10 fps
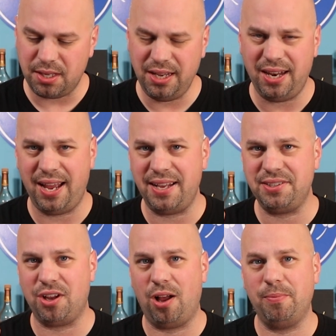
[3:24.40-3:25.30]
it
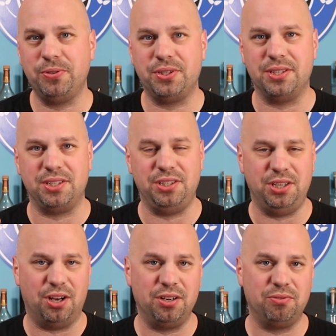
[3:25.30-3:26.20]
has almost this
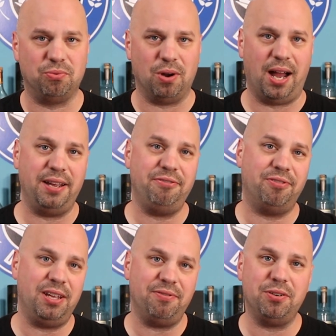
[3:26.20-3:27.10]
young rye
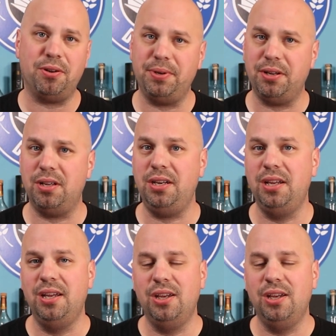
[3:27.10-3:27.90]
flavor going on